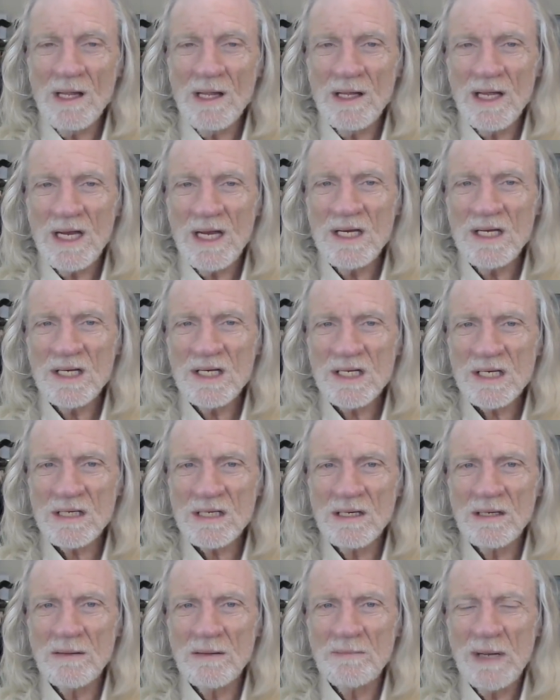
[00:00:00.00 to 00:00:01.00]

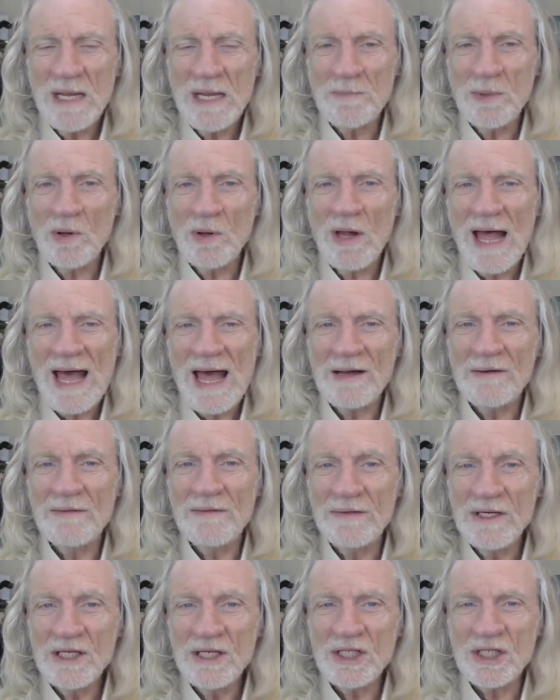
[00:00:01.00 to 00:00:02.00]
these people had a
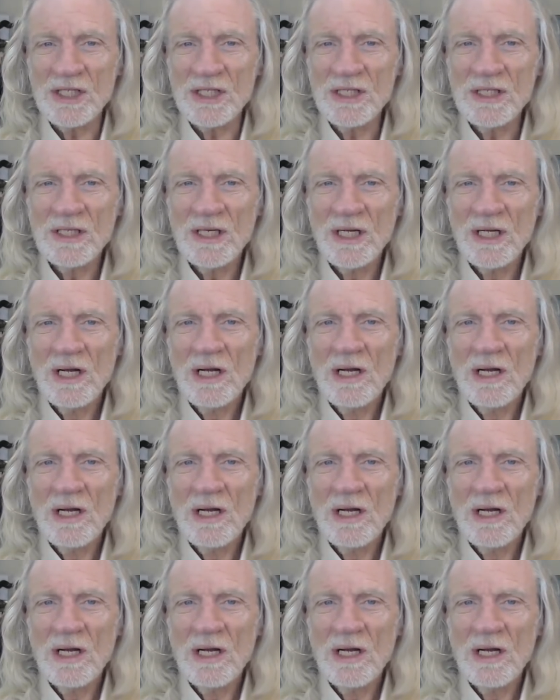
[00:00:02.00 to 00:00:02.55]
vision